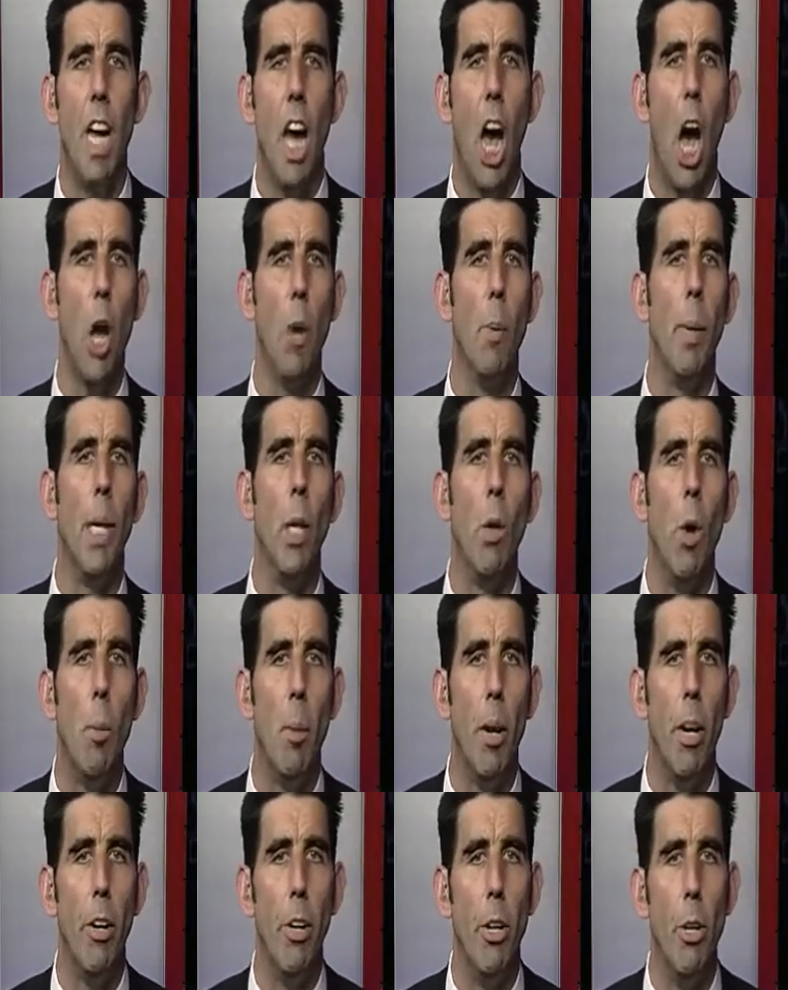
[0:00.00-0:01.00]
How do we go
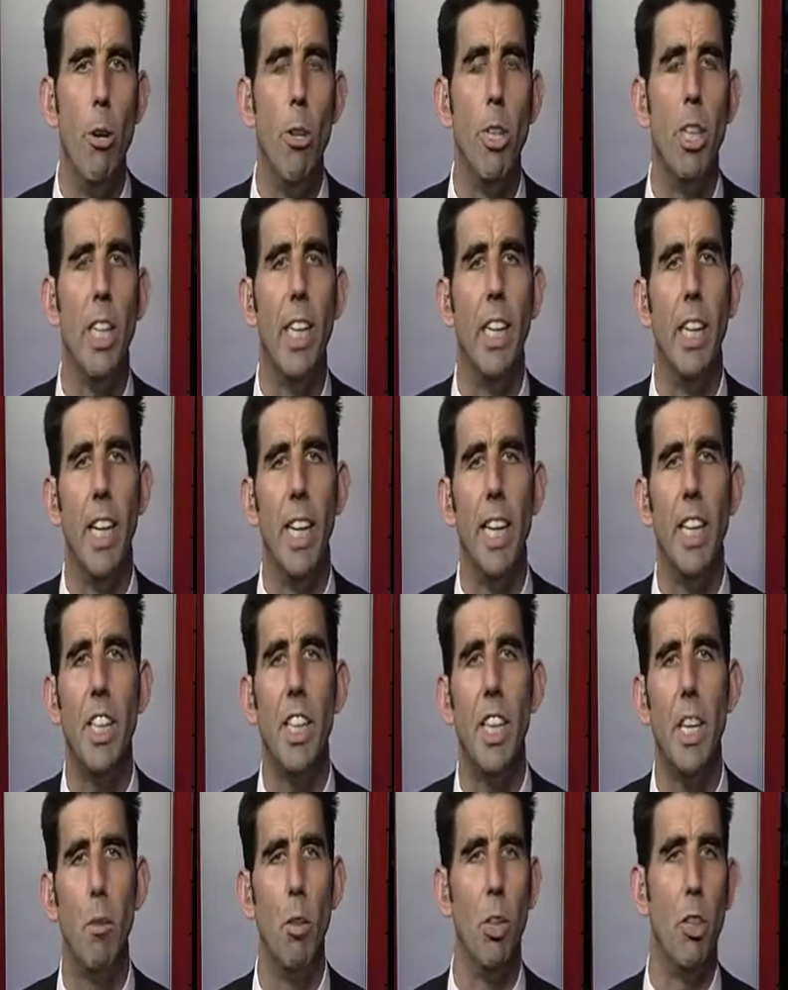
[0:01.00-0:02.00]
about using
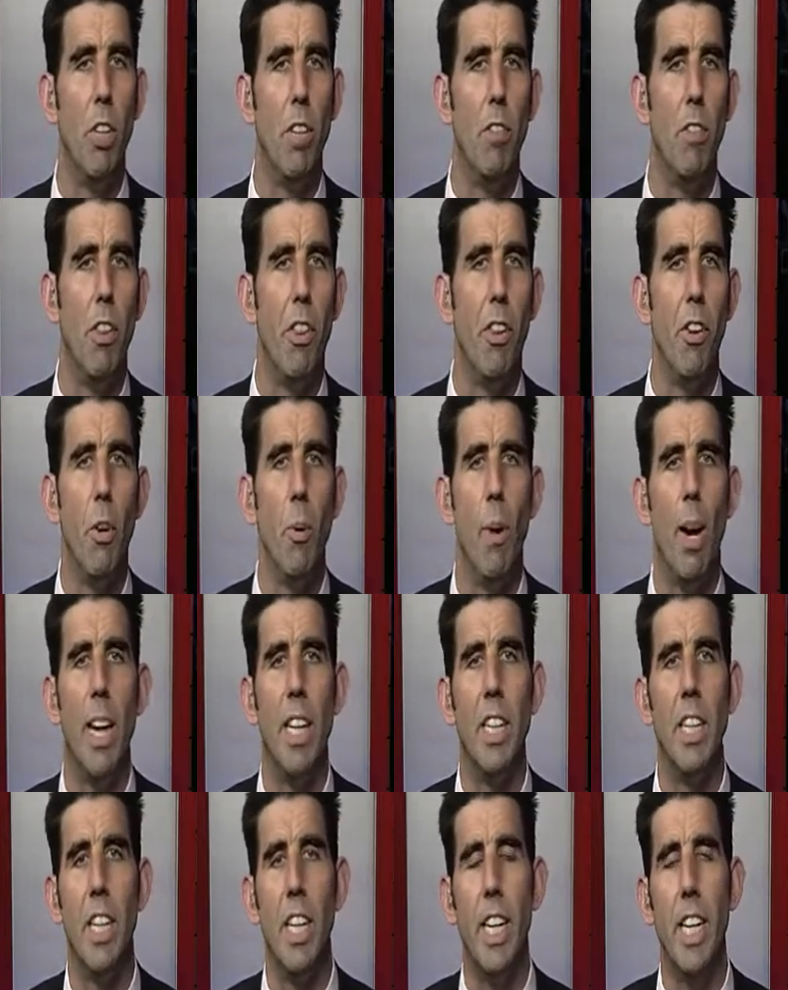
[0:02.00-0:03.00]
this? And it was driven through
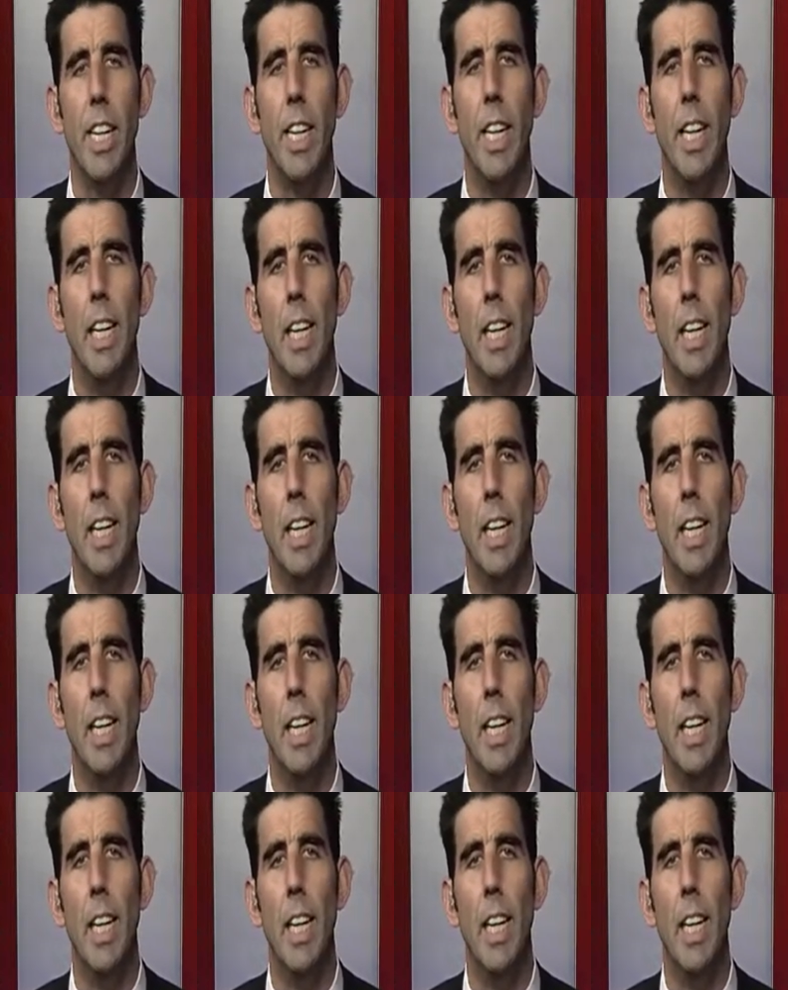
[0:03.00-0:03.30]
IT.